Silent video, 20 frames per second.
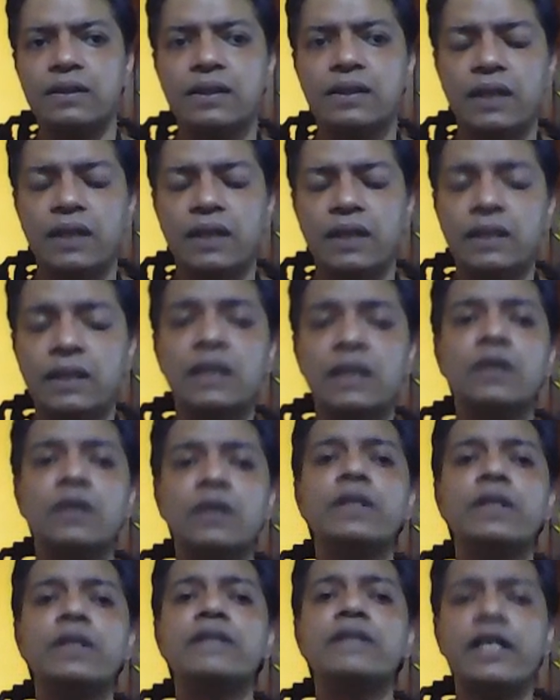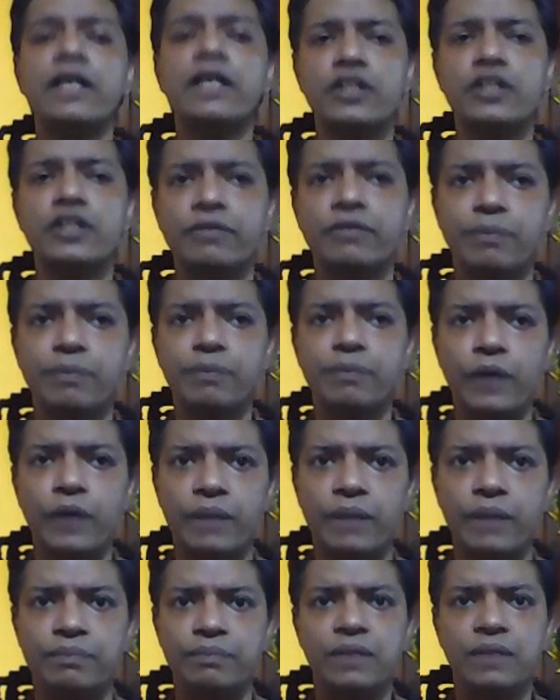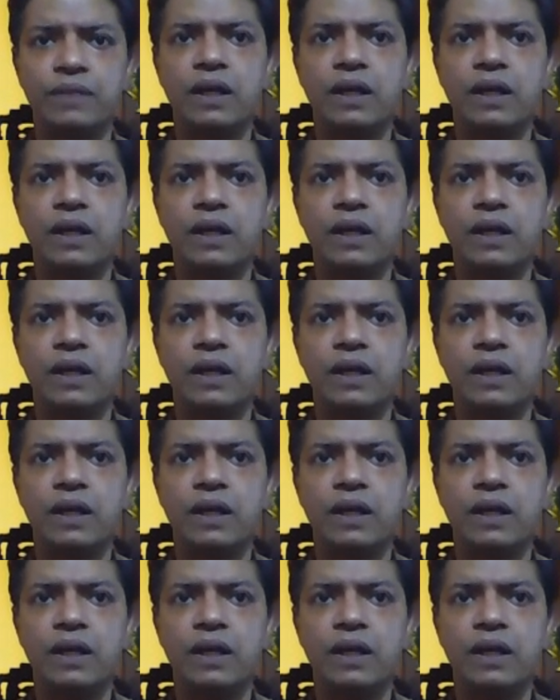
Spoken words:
in the concluding section of the poem,